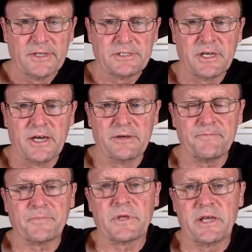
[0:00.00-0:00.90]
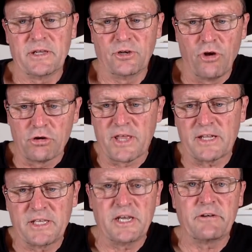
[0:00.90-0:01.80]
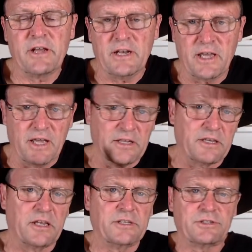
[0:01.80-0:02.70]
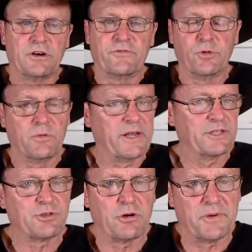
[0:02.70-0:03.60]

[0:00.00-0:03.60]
So yeah, lock that gear in and get yourself all the way to the top.